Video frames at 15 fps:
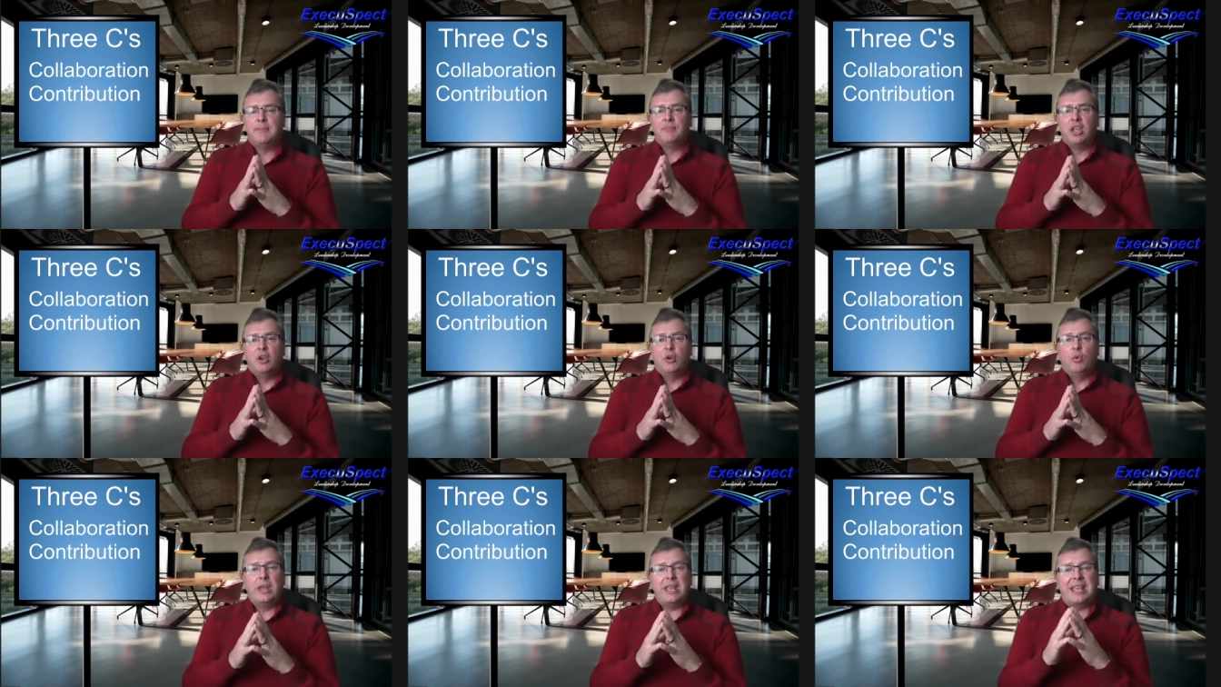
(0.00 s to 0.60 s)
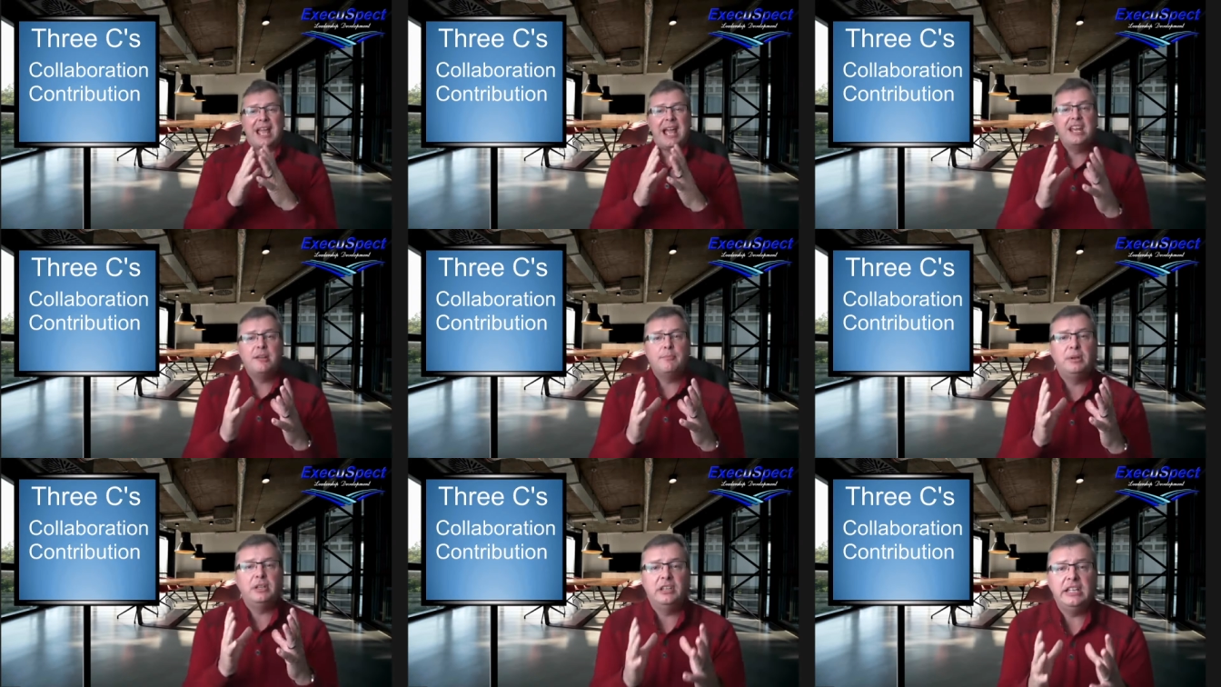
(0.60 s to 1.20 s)
we kind of
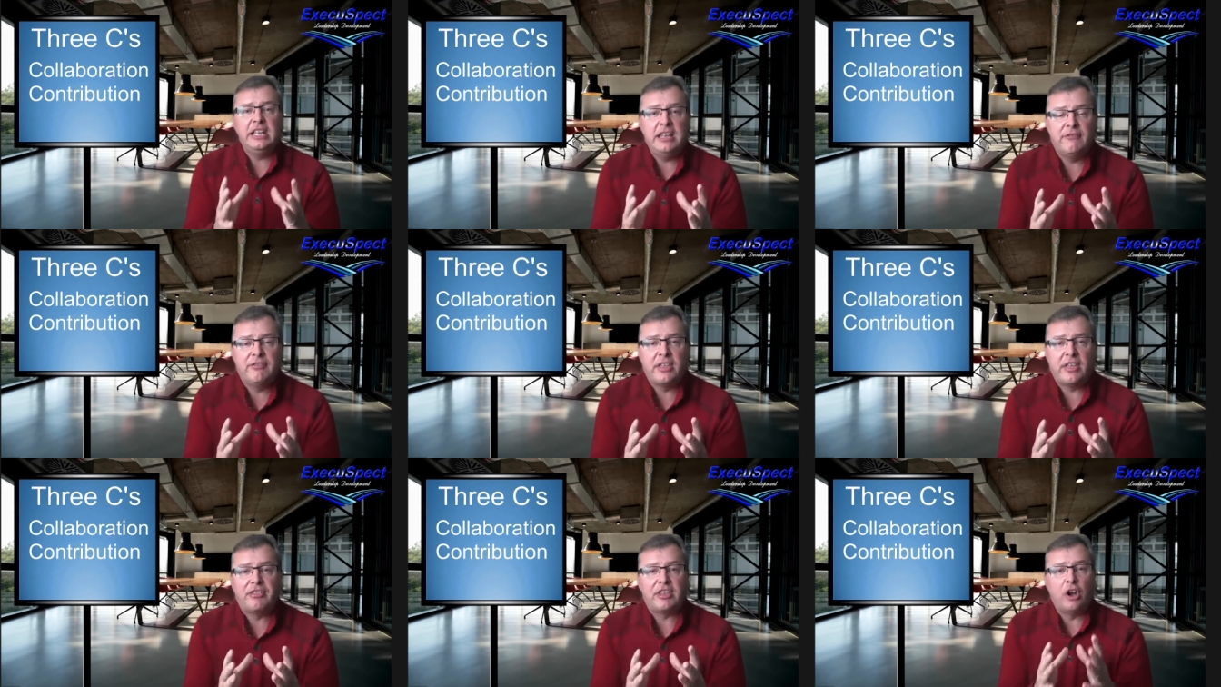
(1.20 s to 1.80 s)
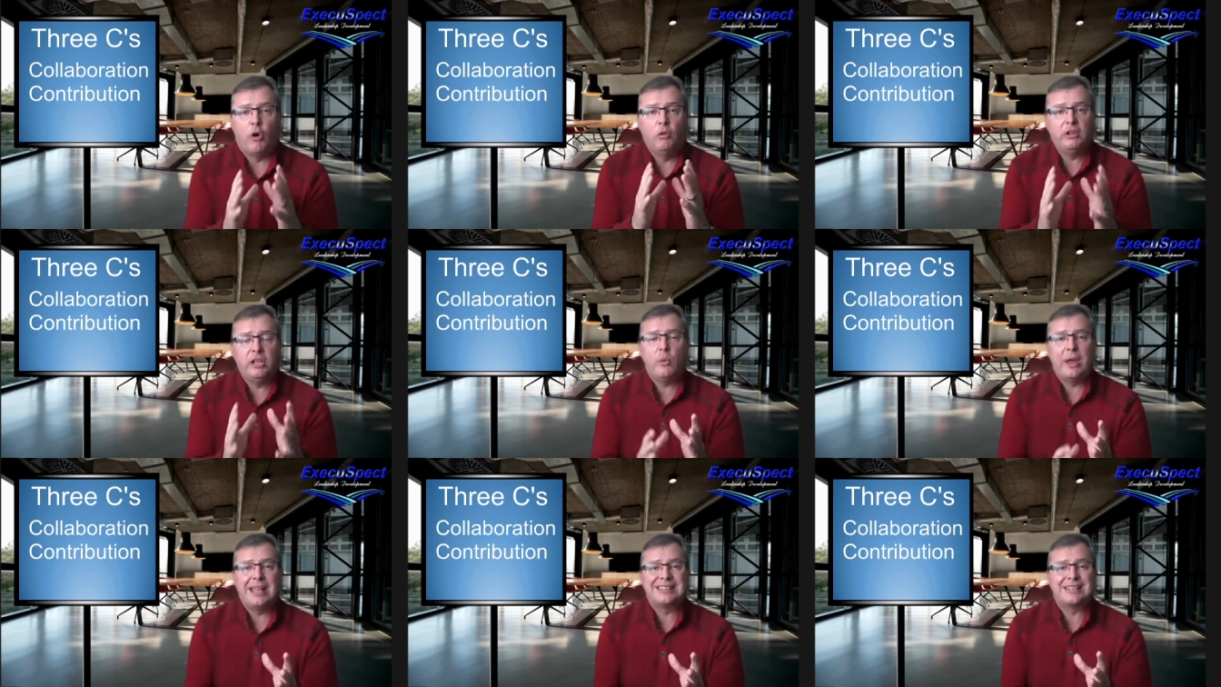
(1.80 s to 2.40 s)
believe that the only way
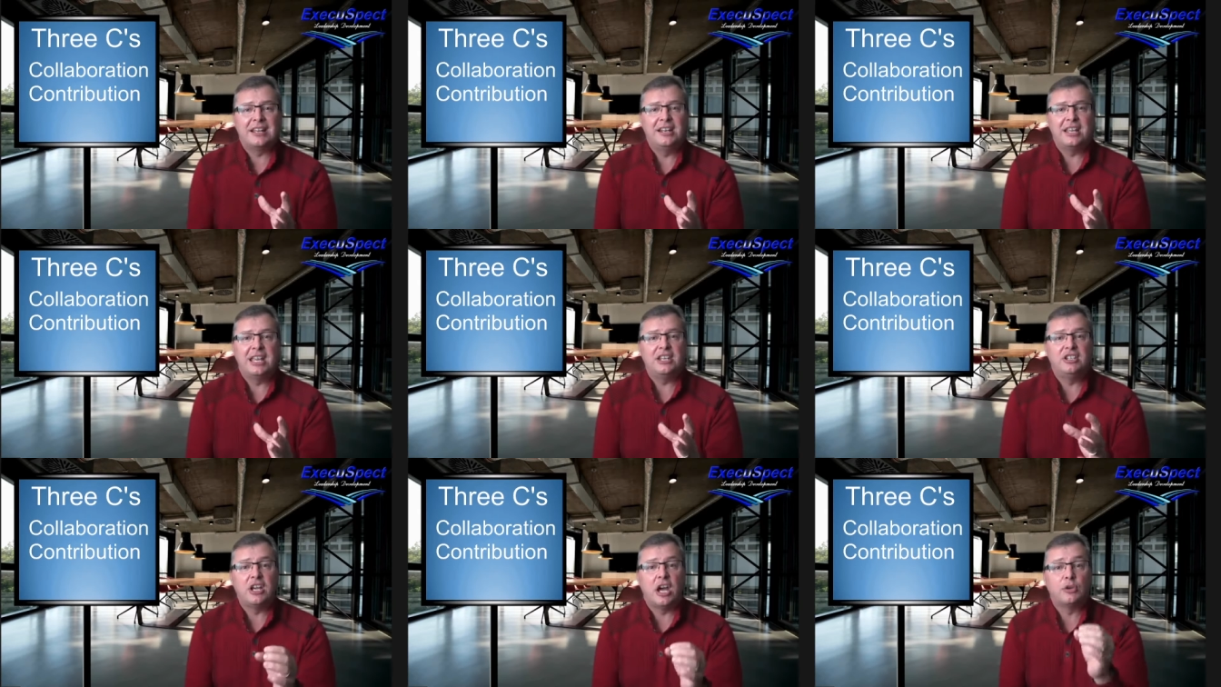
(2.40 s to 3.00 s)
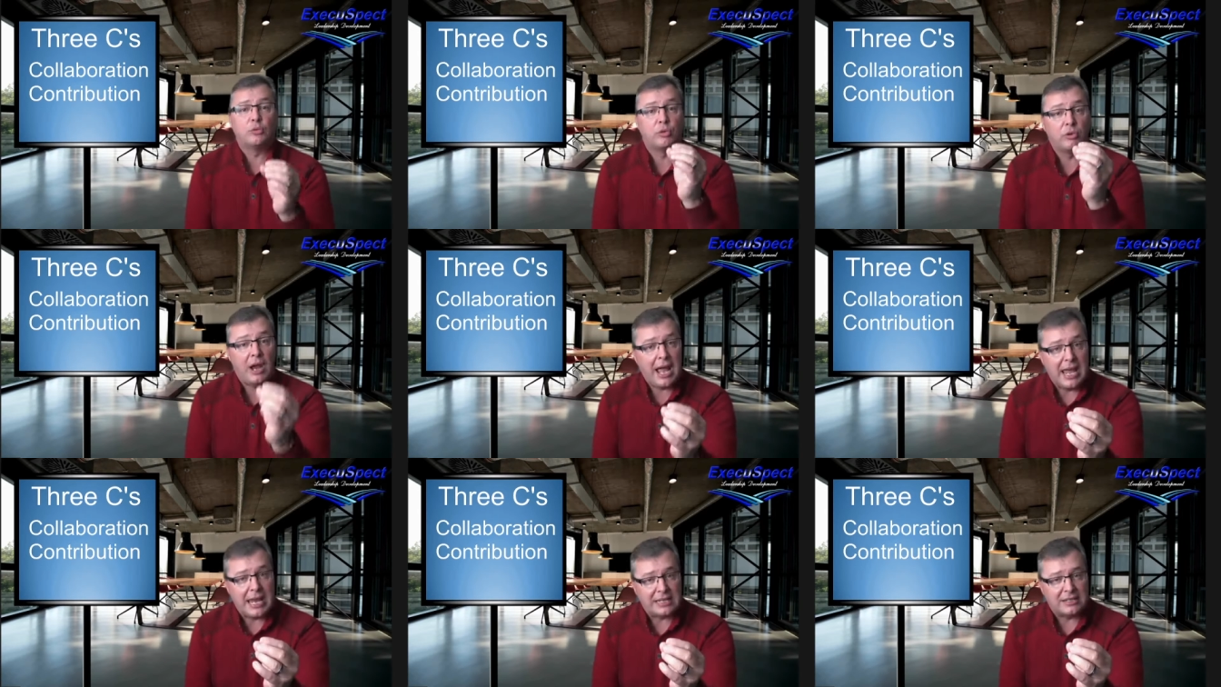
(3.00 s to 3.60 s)
it's going to get done
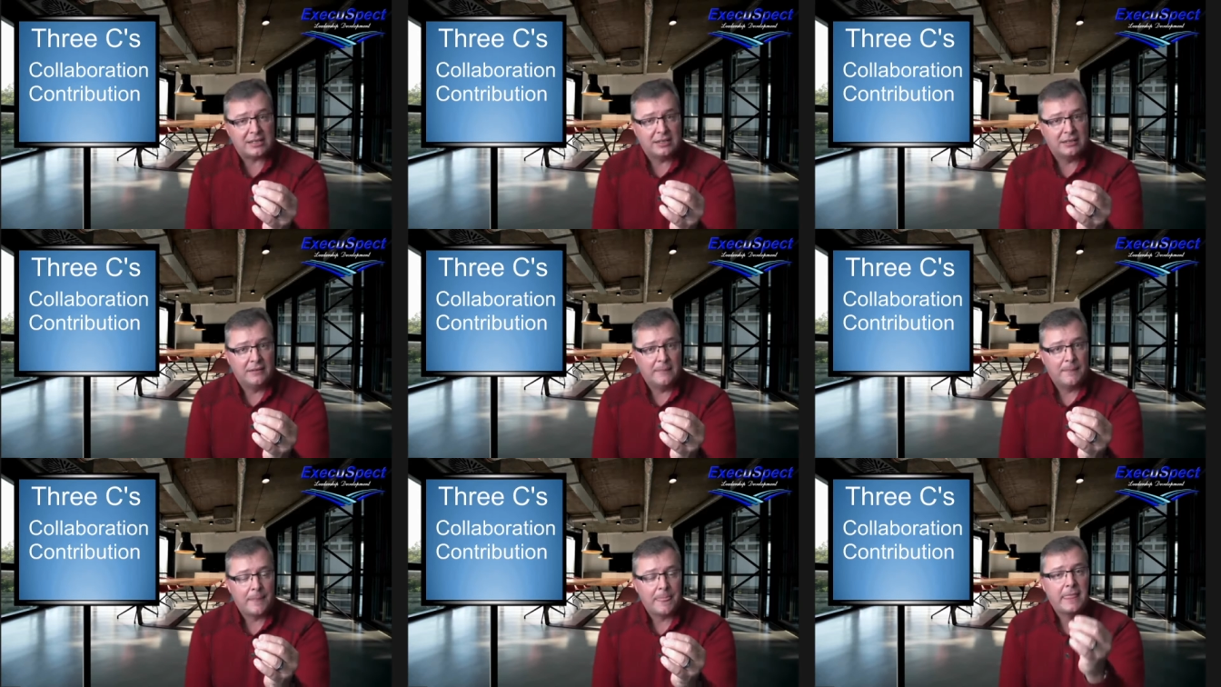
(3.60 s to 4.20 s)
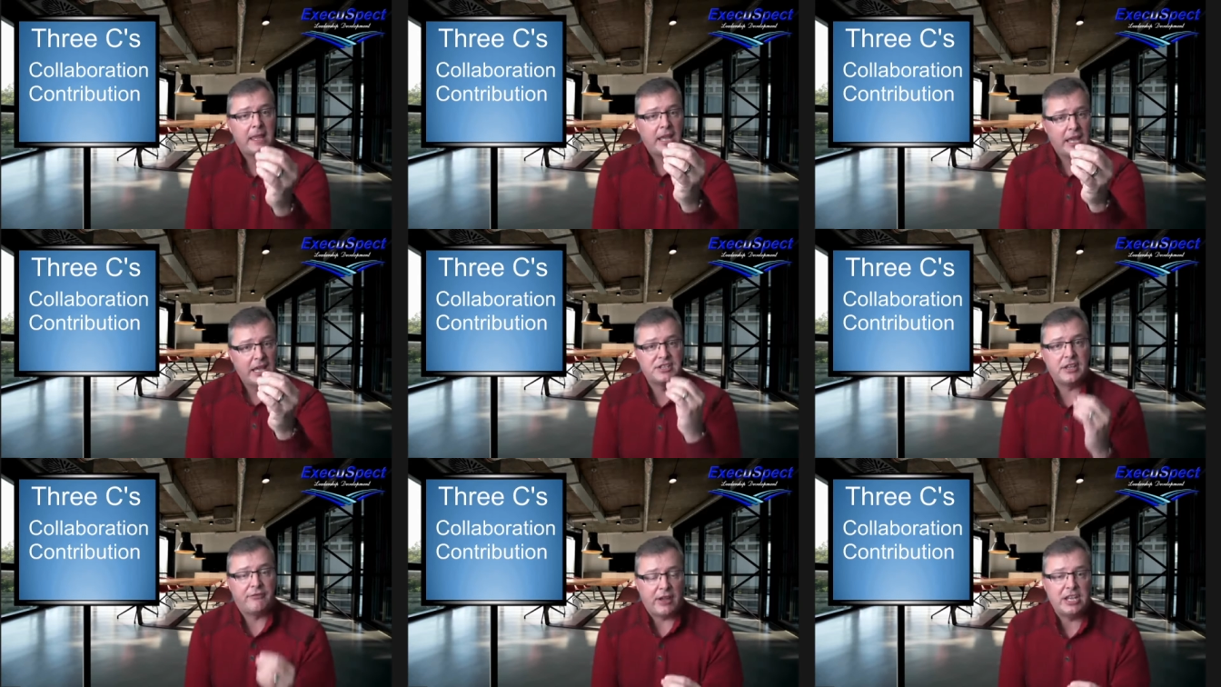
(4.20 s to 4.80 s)
right is
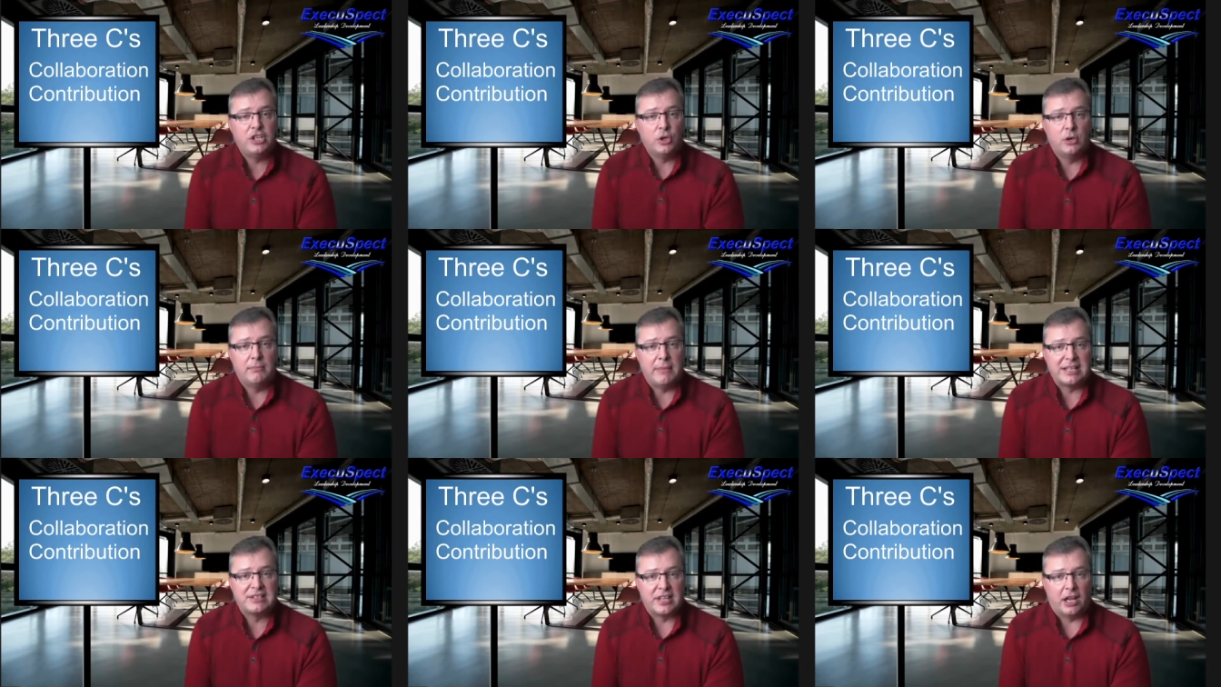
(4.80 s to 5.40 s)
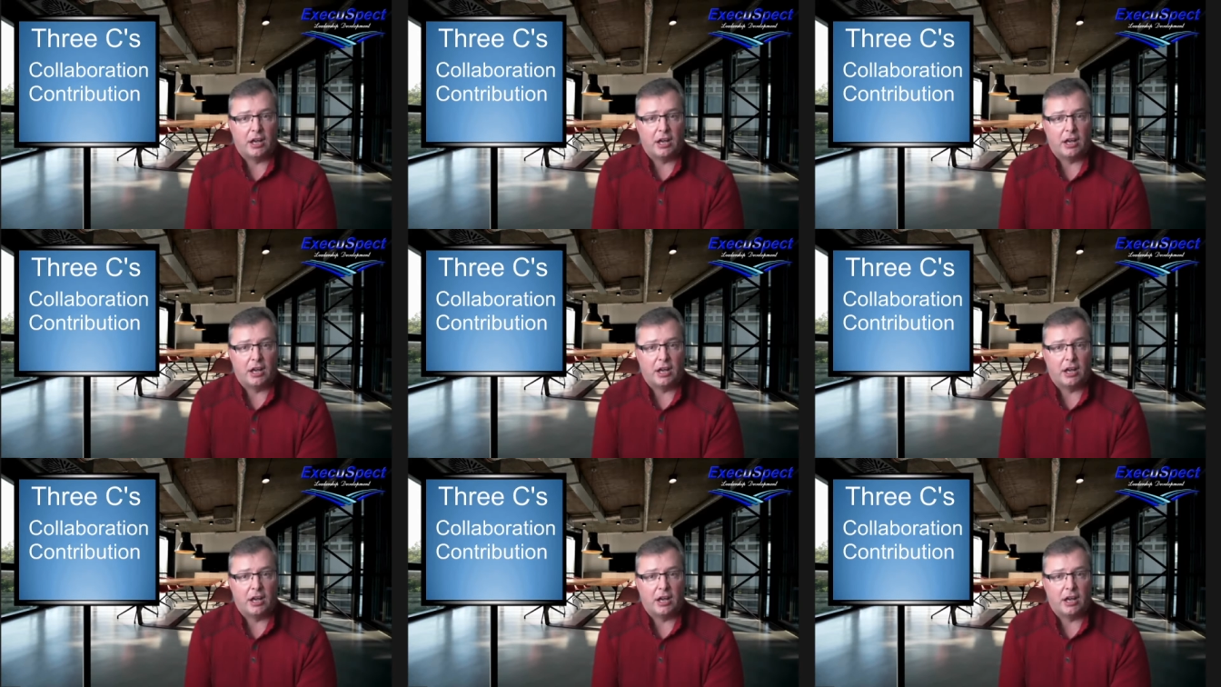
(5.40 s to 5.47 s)
if I do it myself.